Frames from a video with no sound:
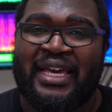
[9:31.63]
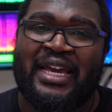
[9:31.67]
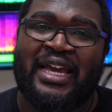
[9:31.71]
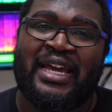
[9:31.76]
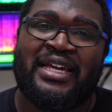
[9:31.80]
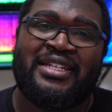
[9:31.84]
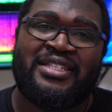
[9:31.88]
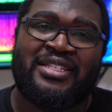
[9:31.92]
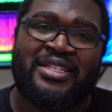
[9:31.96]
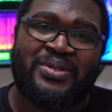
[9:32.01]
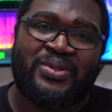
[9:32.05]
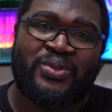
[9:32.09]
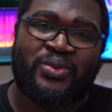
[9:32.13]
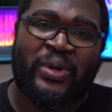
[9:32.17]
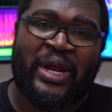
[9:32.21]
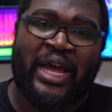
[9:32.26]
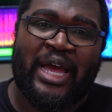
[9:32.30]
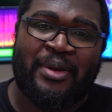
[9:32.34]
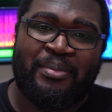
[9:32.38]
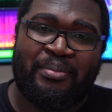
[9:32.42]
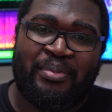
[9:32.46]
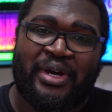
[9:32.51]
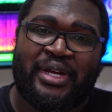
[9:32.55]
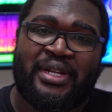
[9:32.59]
and the
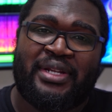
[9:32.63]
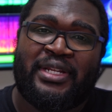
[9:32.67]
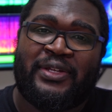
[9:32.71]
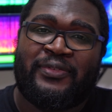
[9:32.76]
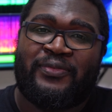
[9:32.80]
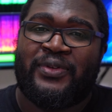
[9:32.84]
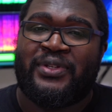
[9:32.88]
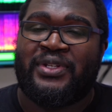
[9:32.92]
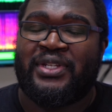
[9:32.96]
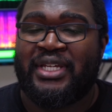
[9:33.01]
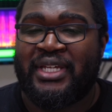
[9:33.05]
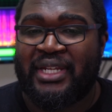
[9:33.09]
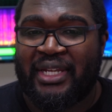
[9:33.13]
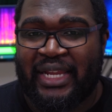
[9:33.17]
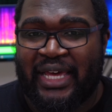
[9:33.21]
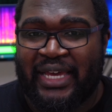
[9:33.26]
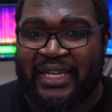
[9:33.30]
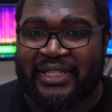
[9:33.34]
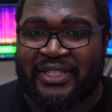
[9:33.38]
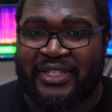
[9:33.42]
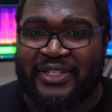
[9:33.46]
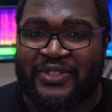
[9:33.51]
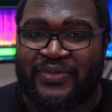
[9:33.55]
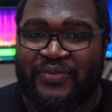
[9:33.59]
subscribe button if you did
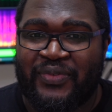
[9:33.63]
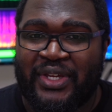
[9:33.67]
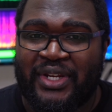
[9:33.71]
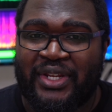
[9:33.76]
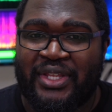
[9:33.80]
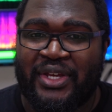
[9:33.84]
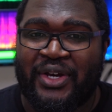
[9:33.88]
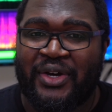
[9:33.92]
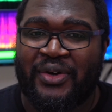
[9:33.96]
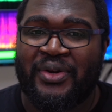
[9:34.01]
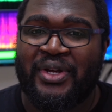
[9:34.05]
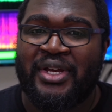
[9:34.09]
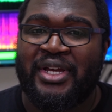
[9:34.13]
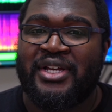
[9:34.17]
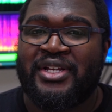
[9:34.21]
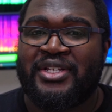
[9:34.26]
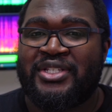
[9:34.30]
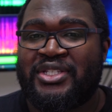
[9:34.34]
like this video,